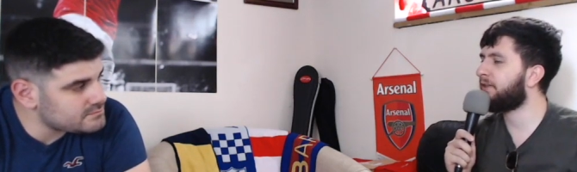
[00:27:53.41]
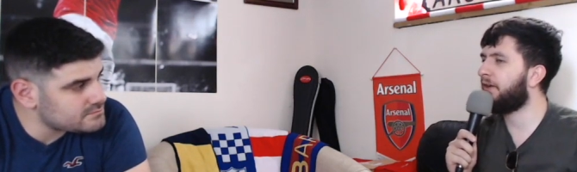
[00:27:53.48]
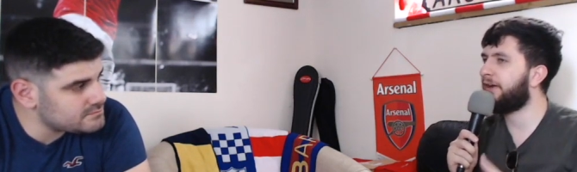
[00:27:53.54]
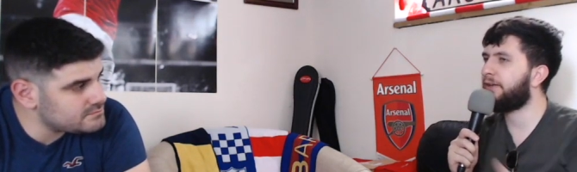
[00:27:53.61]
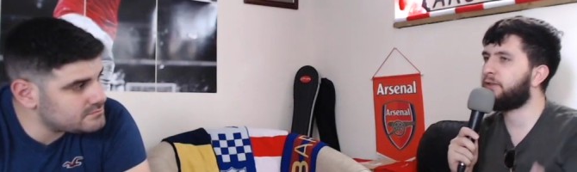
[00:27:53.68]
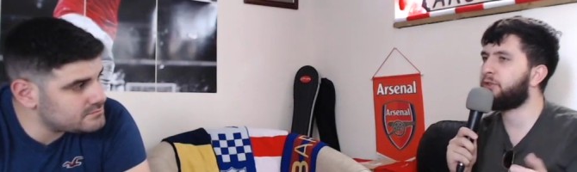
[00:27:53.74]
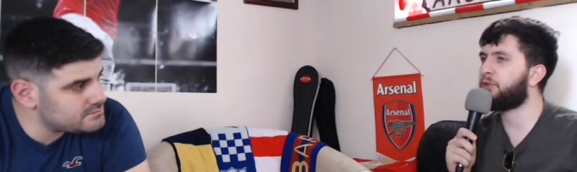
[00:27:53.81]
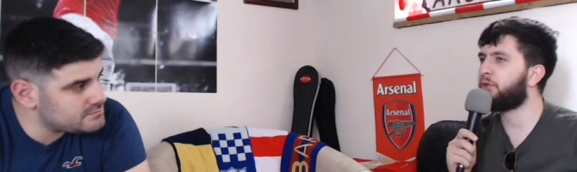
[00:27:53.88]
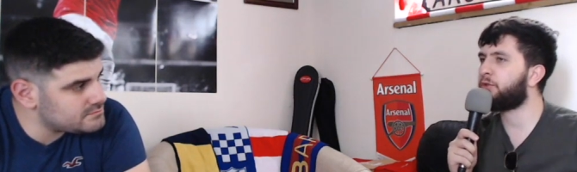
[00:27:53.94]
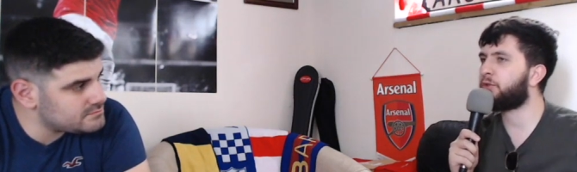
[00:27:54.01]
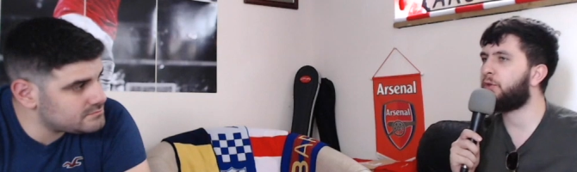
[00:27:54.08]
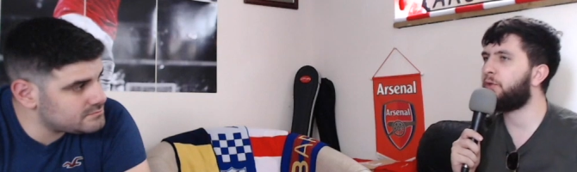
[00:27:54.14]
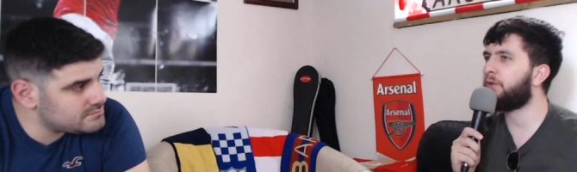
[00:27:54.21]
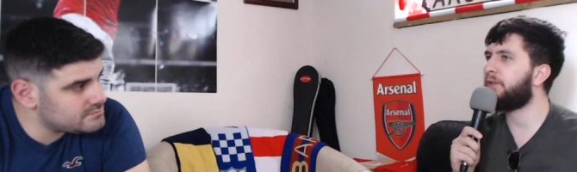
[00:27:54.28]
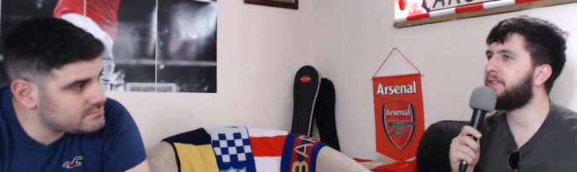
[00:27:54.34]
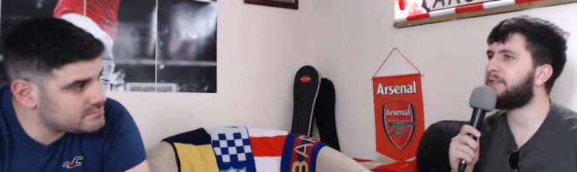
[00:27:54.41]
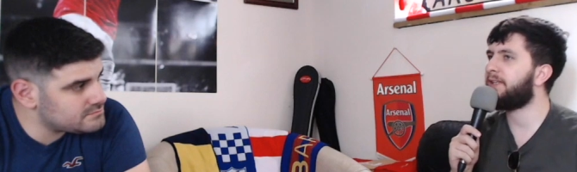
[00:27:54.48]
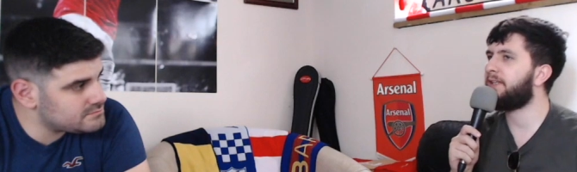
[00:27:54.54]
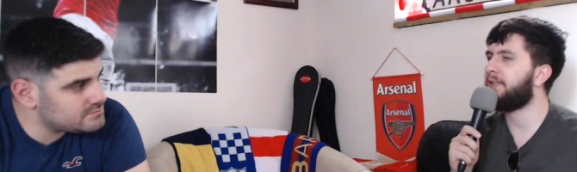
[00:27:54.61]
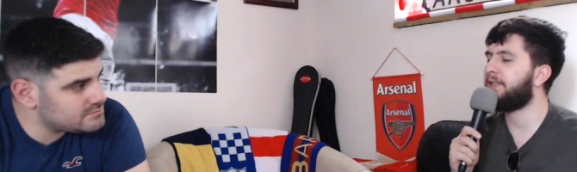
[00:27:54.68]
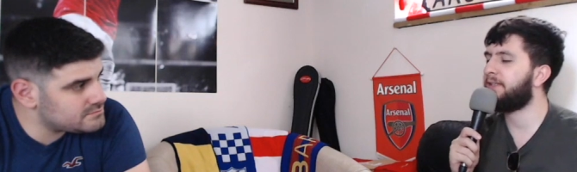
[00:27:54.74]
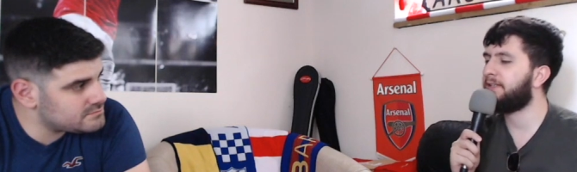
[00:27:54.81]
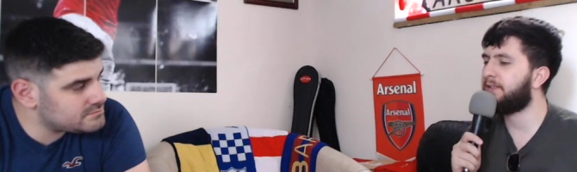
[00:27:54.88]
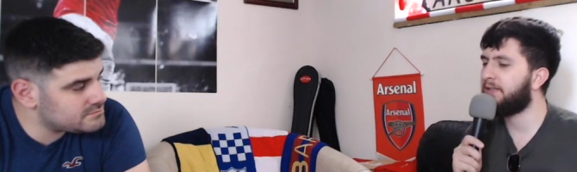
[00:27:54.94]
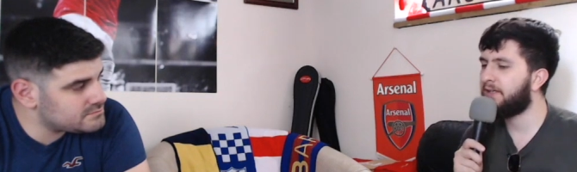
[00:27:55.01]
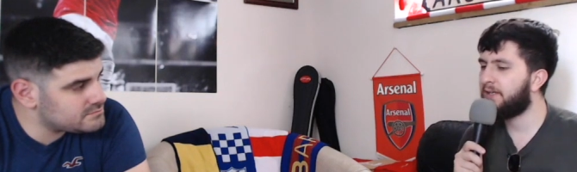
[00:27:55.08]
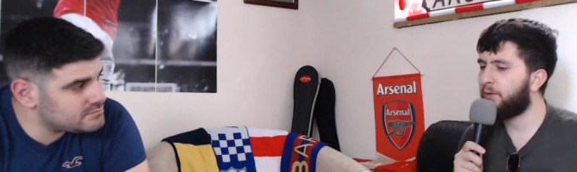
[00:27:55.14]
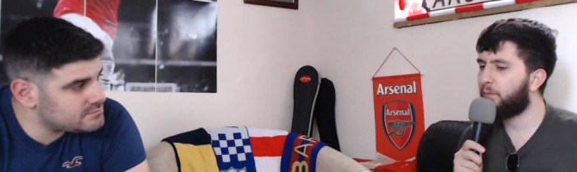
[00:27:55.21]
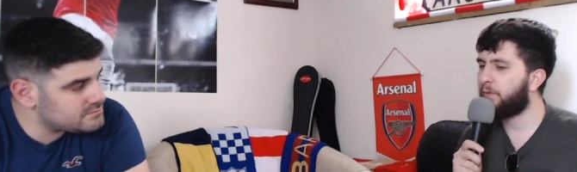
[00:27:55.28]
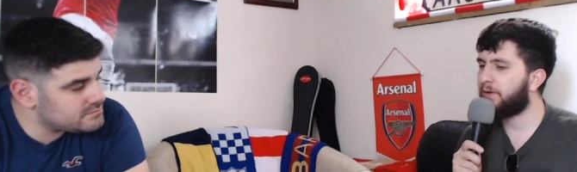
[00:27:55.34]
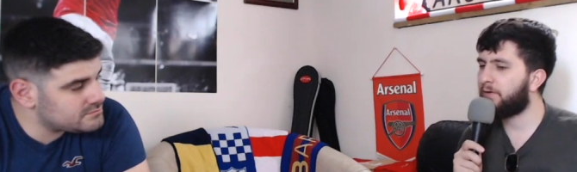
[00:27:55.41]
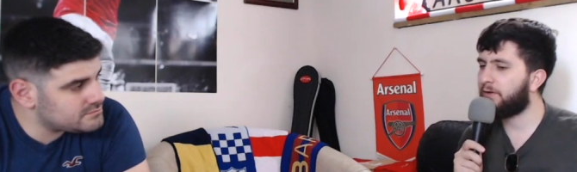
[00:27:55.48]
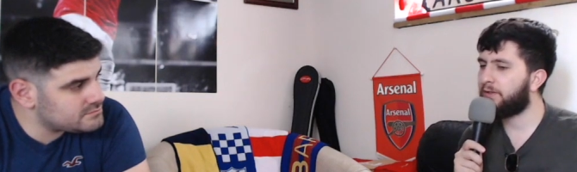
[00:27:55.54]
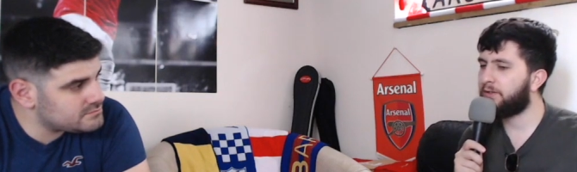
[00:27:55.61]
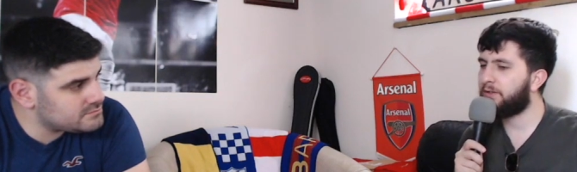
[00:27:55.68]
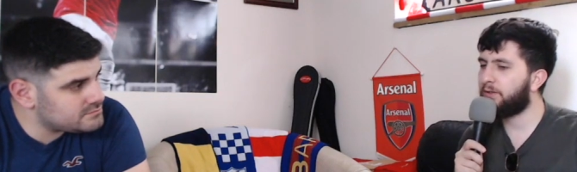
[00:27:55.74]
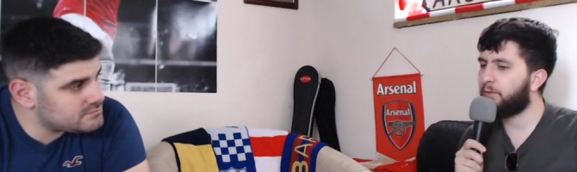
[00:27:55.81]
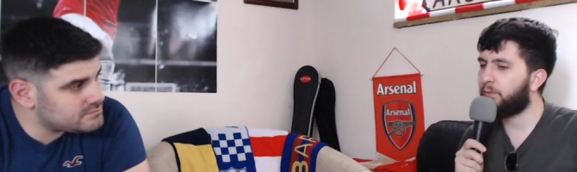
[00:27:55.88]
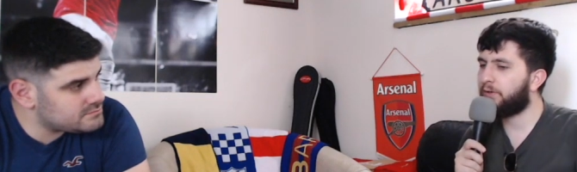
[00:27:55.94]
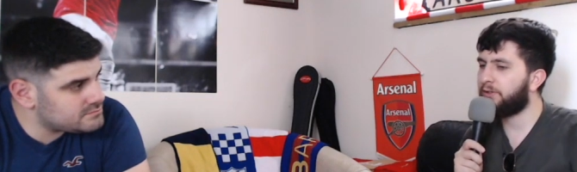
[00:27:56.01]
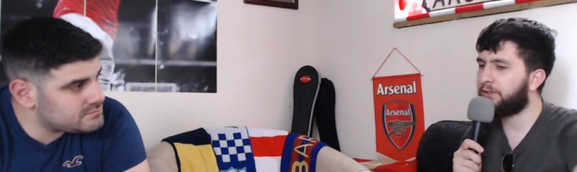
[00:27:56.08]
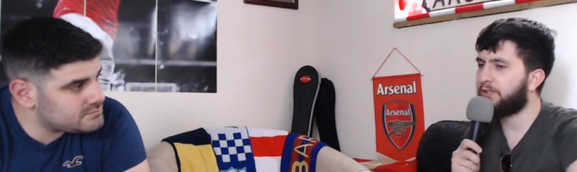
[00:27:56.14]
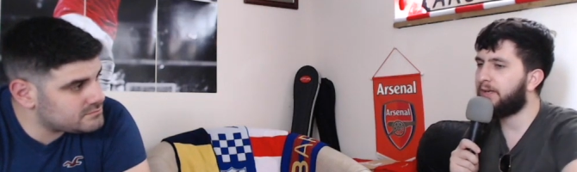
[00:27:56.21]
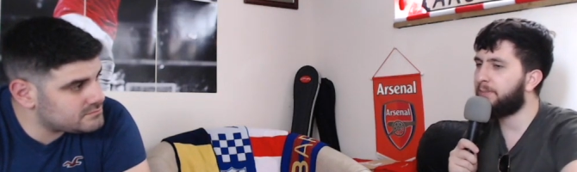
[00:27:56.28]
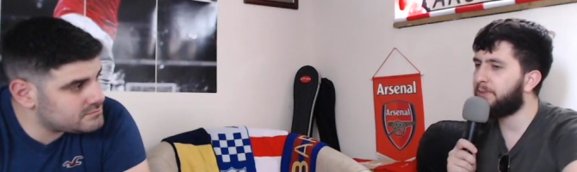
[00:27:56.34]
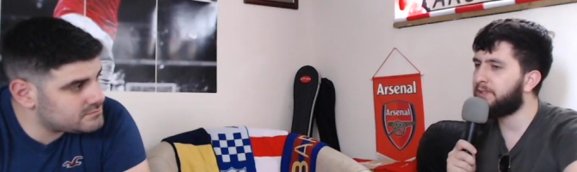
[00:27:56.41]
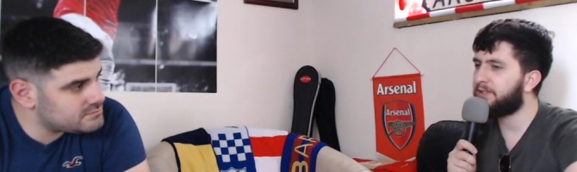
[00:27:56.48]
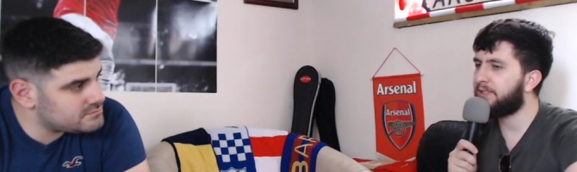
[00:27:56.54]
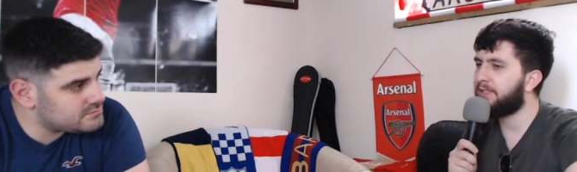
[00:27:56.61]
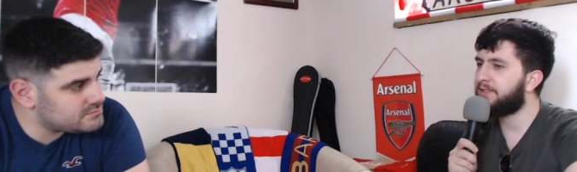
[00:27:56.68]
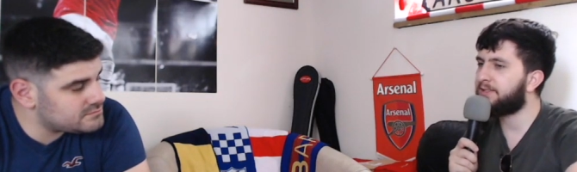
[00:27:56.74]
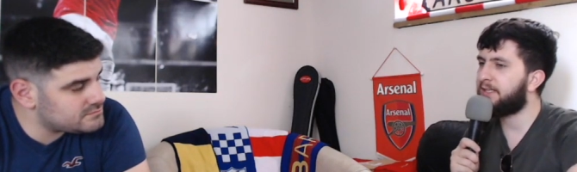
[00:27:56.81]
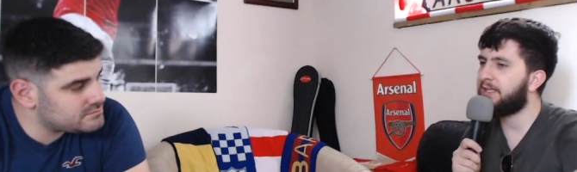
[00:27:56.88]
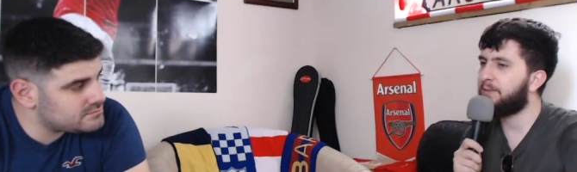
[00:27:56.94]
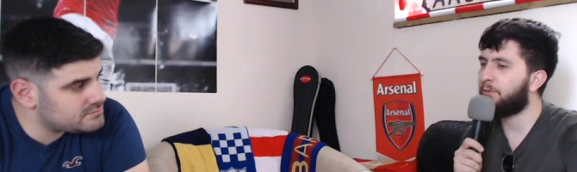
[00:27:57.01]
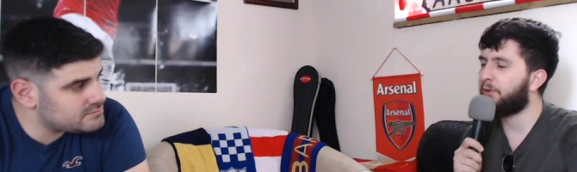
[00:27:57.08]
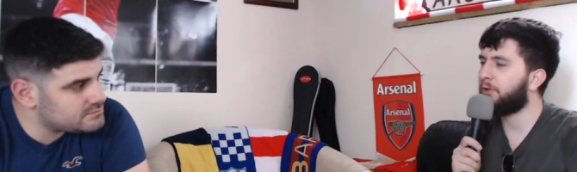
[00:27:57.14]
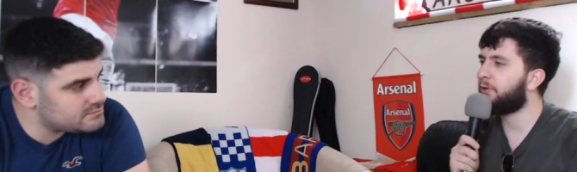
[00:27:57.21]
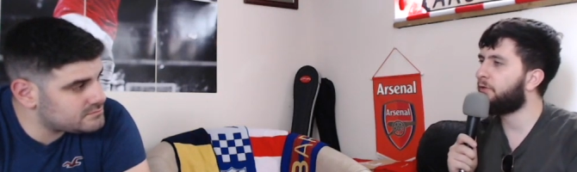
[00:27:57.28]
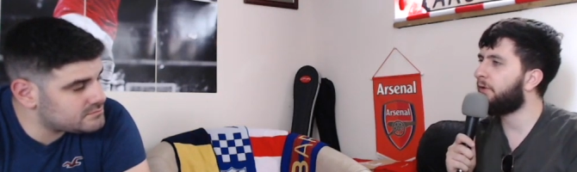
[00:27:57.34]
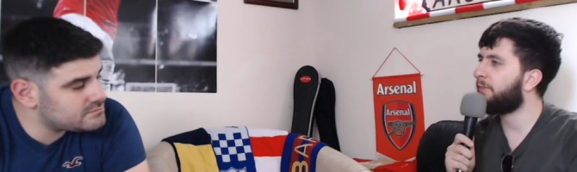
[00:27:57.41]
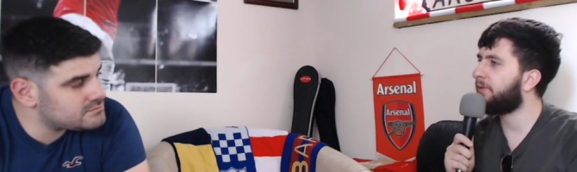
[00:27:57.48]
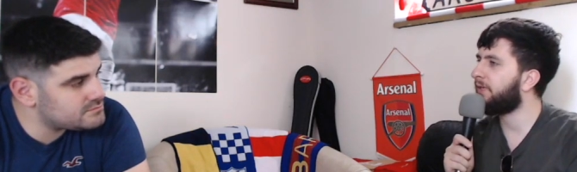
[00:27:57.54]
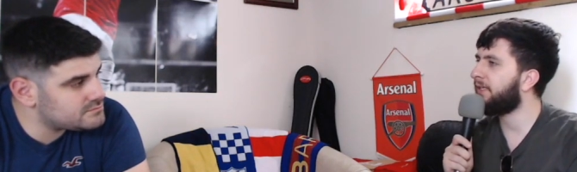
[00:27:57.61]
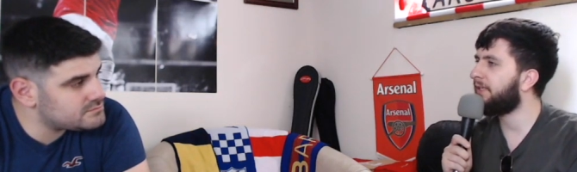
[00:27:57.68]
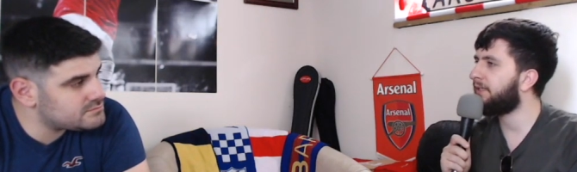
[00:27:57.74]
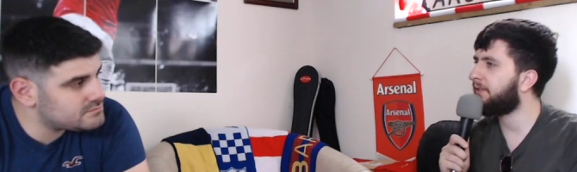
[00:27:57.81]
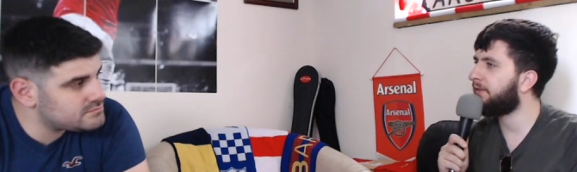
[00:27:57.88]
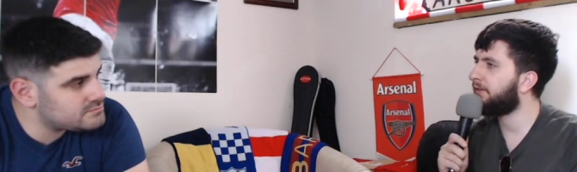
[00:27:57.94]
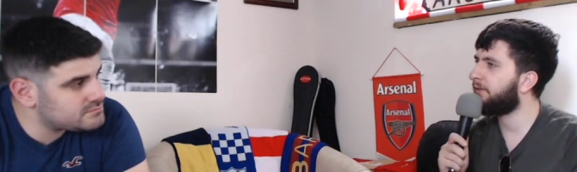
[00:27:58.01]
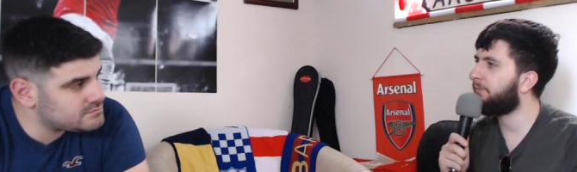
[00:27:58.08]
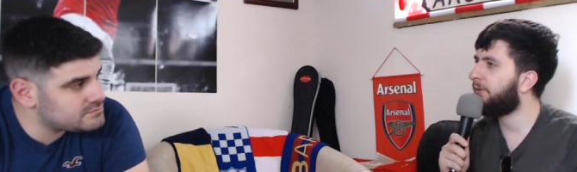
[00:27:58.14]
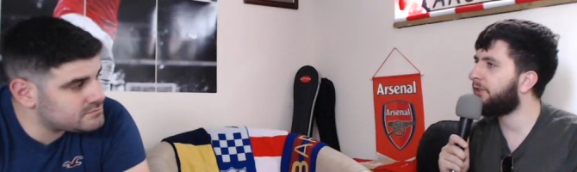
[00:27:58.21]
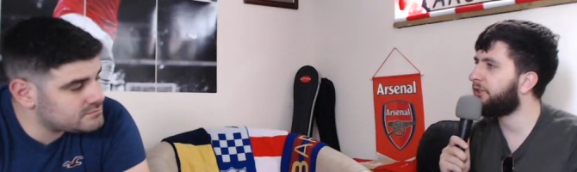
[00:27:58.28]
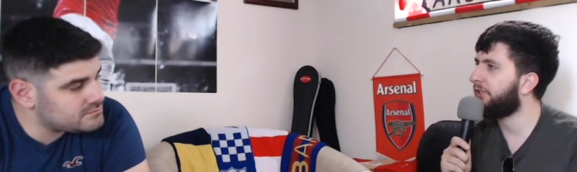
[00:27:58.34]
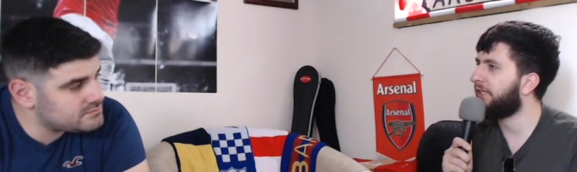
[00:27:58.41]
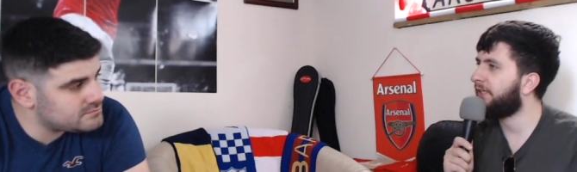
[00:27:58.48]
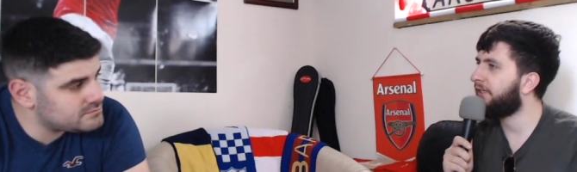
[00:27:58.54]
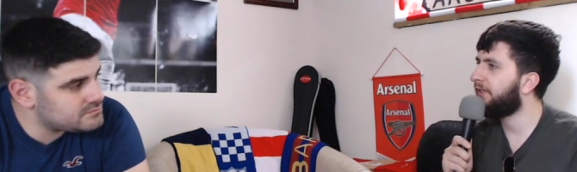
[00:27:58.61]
Speaker 1: Like Josh Kroenke said it, and it, we're a we're a Champions League team on a Europa League budget,